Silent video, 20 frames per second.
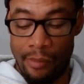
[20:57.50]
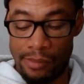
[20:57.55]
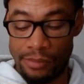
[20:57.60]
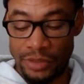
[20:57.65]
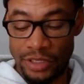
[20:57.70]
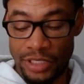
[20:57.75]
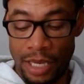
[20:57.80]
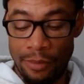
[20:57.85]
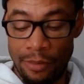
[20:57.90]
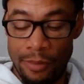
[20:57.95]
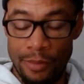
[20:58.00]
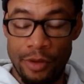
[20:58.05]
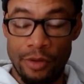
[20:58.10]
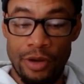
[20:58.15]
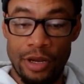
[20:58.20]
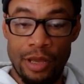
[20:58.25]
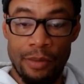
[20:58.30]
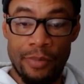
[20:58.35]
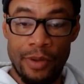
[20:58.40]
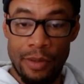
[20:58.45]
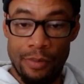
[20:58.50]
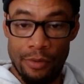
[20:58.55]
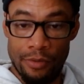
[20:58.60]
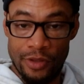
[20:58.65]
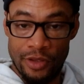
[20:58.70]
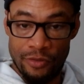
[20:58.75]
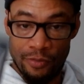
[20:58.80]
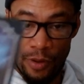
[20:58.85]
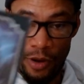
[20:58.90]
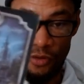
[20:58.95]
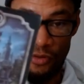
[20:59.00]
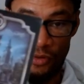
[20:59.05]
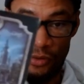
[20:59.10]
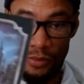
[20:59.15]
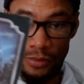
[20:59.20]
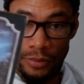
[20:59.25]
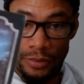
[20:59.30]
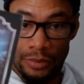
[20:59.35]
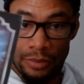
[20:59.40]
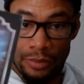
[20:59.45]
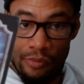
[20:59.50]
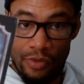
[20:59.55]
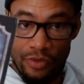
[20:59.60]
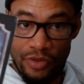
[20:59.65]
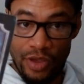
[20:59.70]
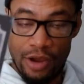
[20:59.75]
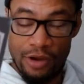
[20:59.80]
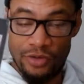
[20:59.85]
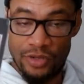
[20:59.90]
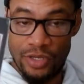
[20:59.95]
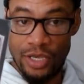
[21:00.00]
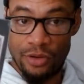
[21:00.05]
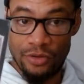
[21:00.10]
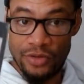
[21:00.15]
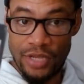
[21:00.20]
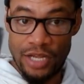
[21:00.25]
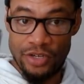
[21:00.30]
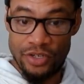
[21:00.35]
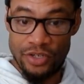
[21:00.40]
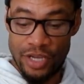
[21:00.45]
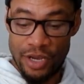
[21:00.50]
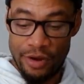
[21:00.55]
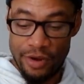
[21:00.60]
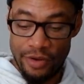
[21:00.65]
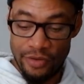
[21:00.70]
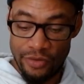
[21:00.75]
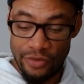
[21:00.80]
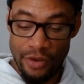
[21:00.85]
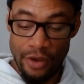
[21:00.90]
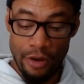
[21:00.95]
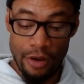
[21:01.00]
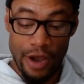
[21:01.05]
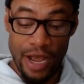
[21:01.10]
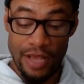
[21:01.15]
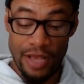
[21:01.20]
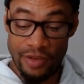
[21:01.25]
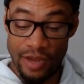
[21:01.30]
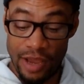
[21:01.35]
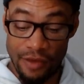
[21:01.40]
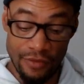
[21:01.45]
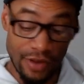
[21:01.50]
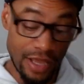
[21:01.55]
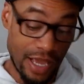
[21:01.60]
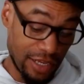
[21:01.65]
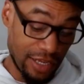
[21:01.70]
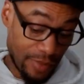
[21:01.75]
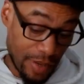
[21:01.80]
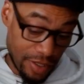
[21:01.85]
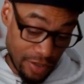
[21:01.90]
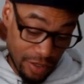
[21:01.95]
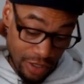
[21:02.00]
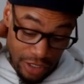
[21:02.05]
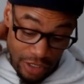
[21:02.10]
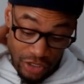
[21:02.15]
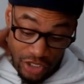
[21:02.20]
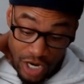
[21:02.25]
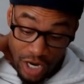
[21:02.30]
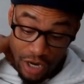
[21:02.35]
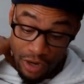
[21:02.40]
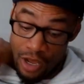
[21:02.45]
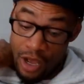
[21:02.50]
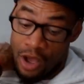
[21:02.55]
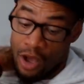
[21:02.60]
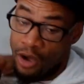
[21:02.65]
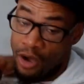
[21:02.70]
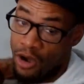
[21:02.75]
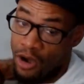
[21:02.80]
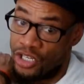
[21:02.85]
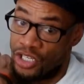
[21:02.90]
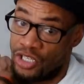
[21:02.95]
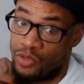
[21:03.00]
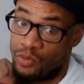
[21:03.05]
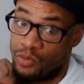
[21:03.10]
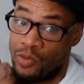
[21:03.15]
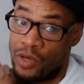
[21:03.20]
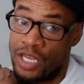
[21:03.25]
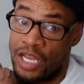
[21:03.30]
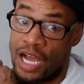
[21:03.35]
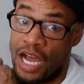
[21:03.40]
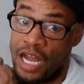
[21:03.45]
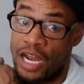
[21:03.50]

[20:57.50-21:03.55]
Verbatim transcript: Same community of people. This person. This Aries, Leo, Sagittarius, or has it heavily aspected in the chart, or just really kind